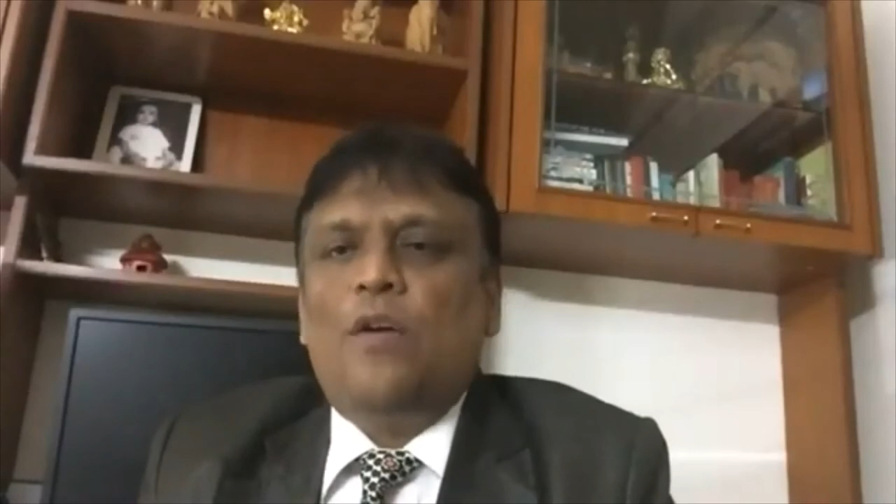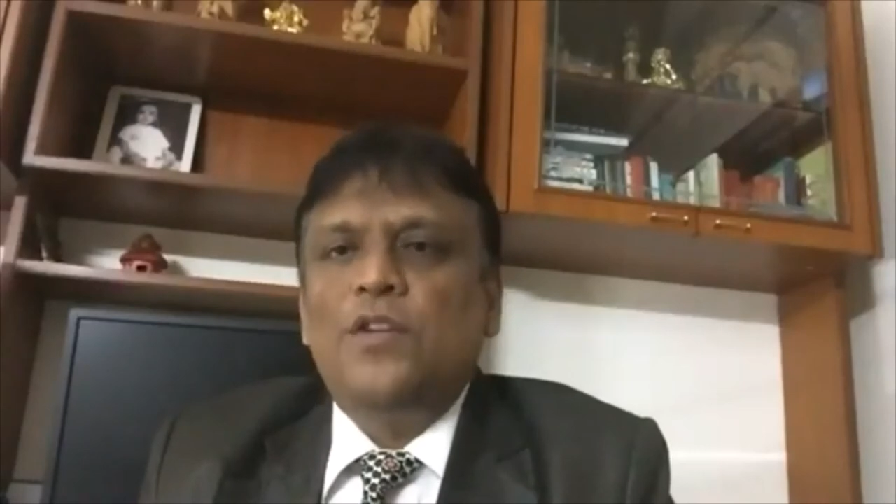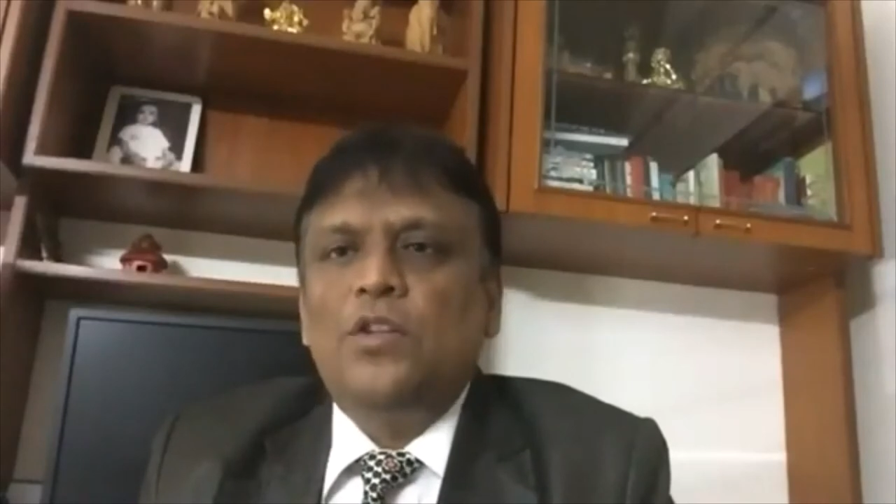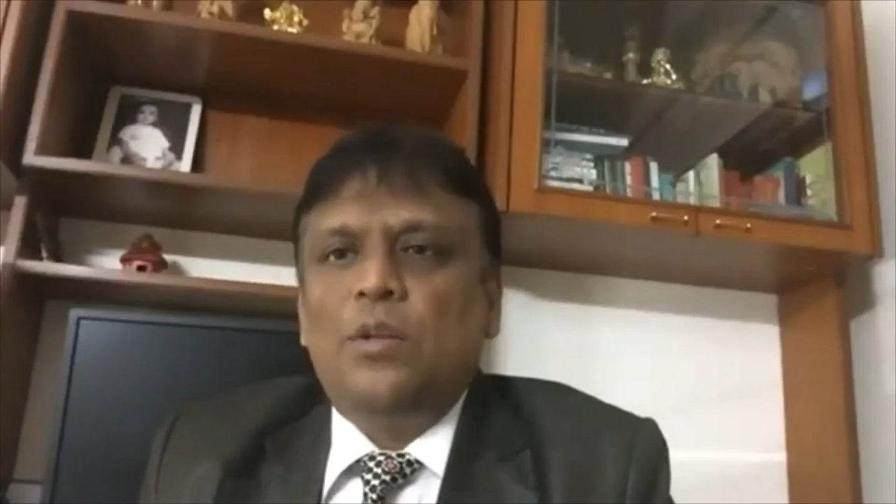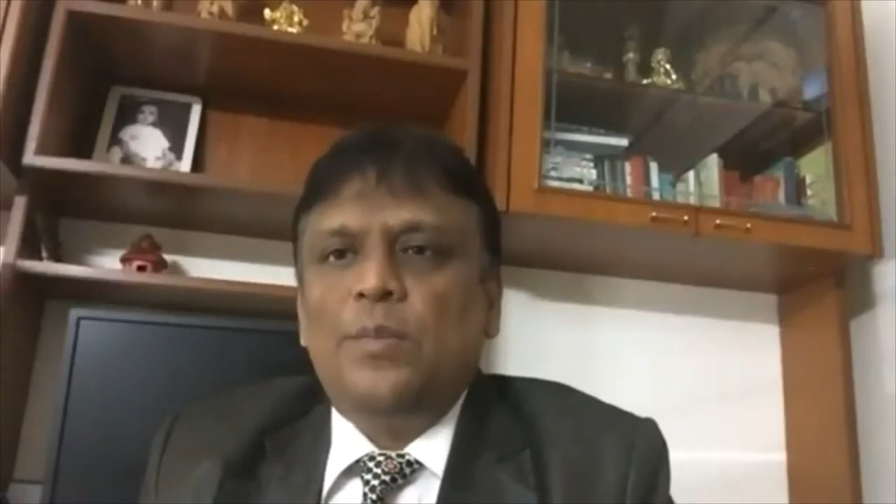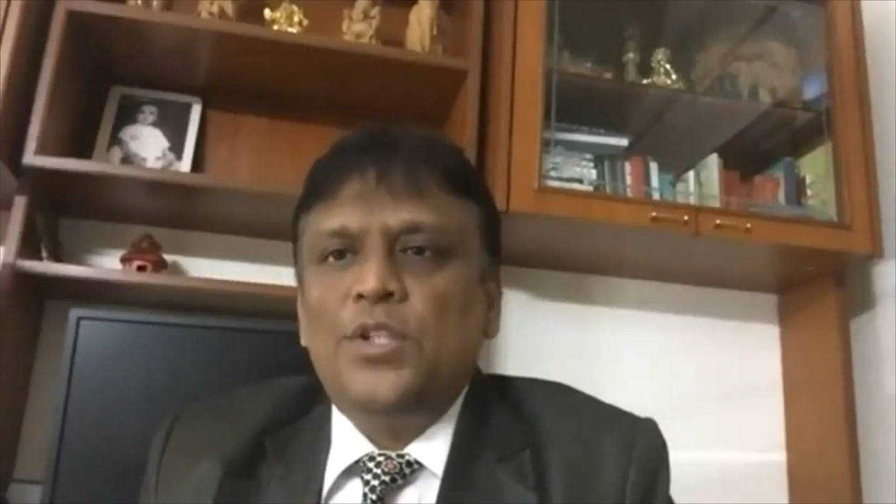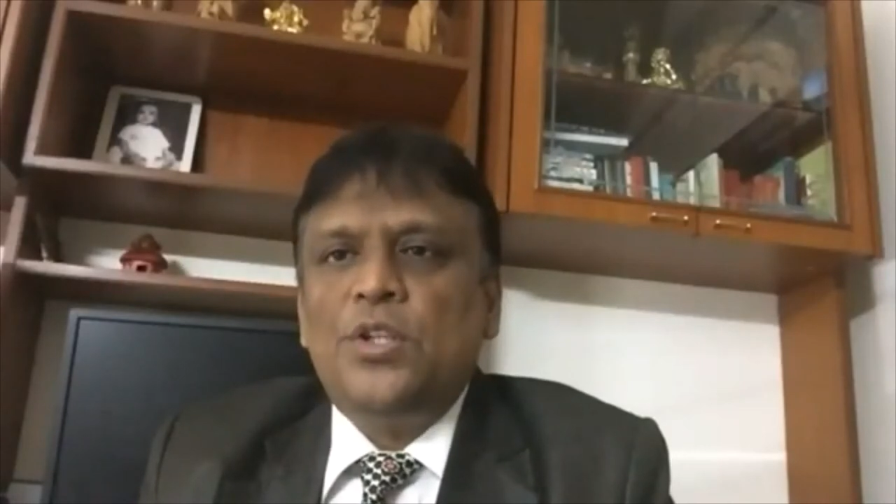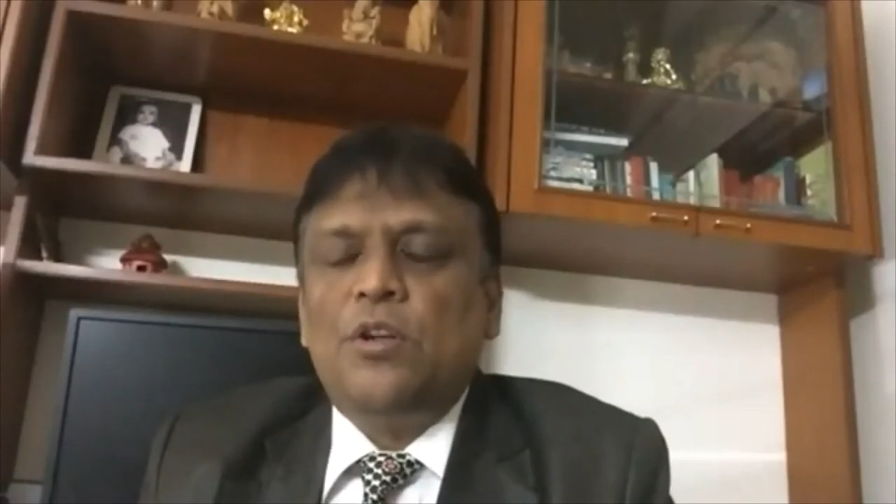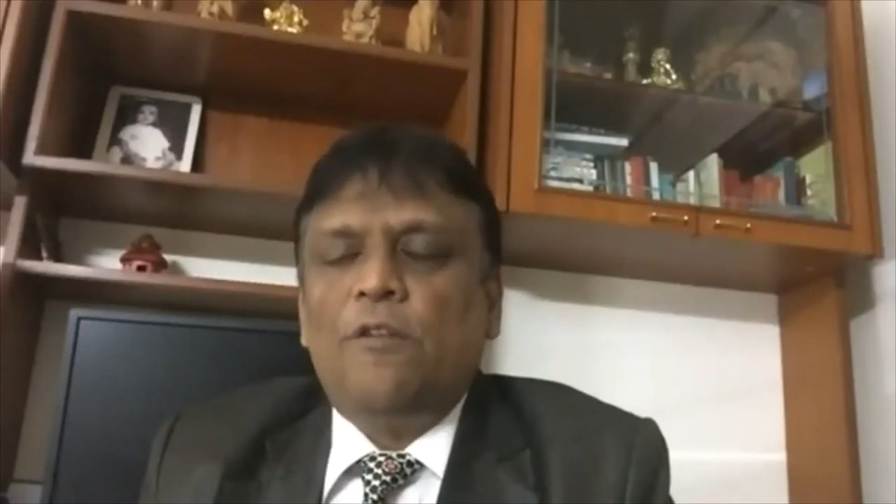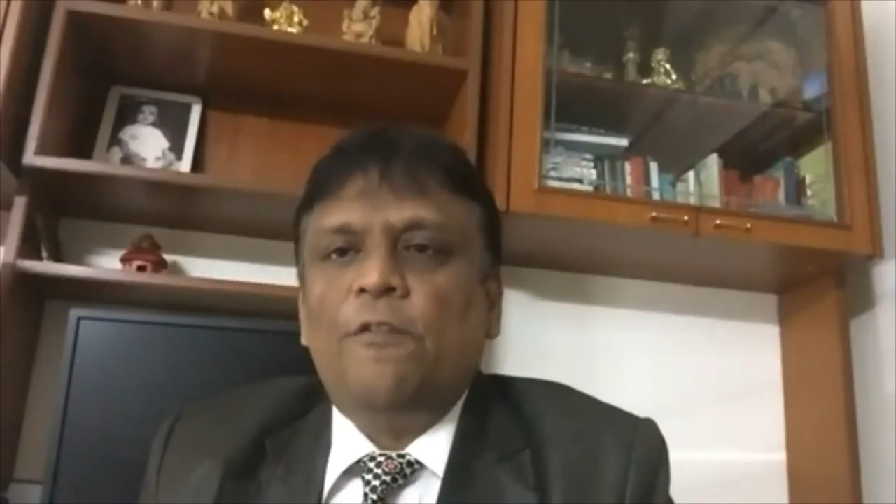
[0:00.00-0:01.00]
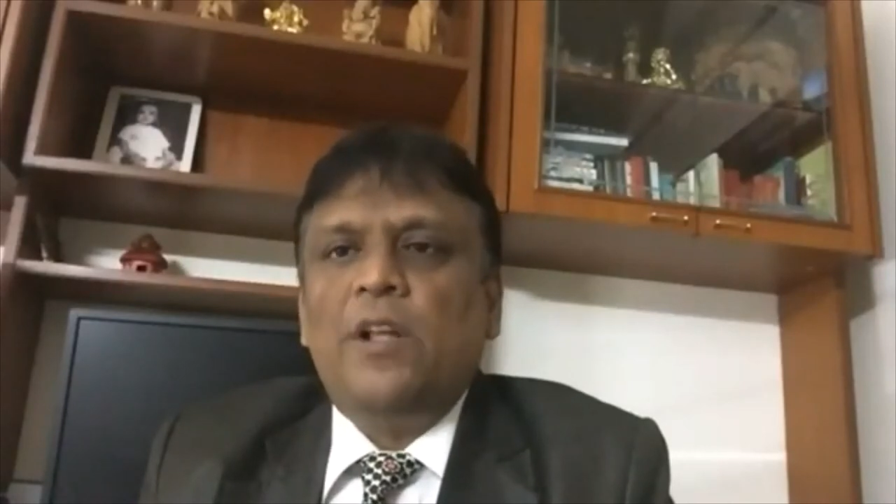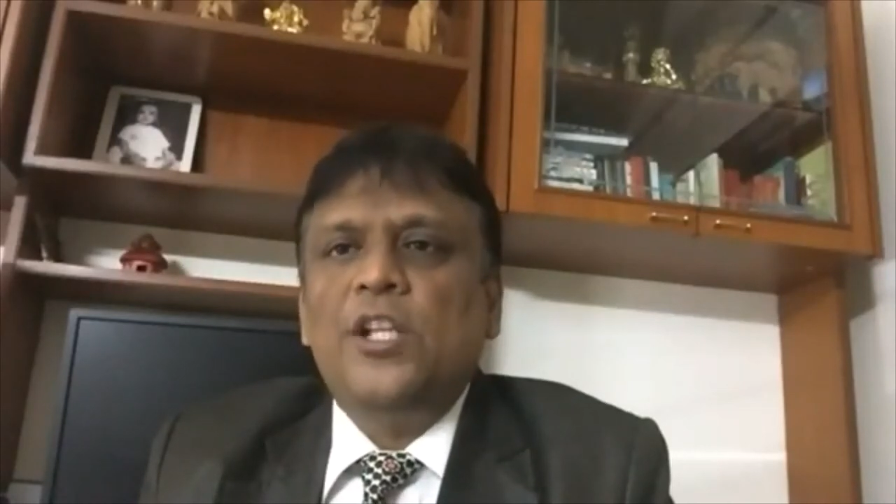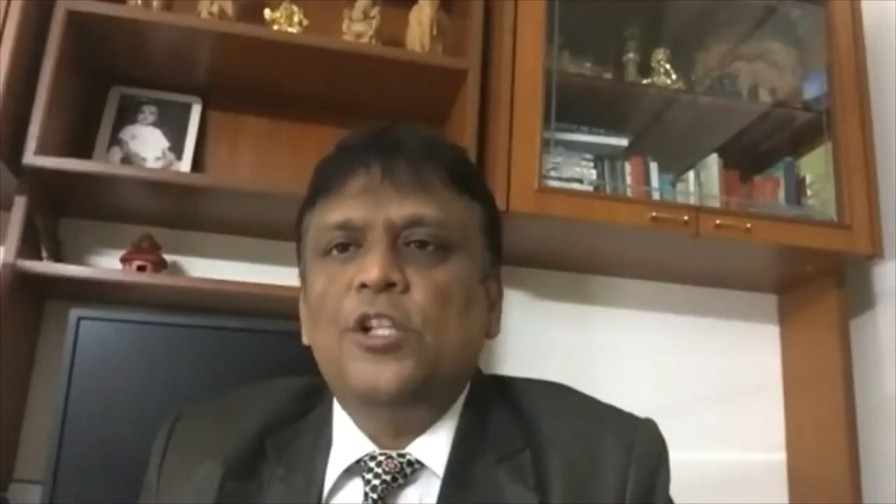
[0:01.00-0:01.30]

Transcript: office automation software.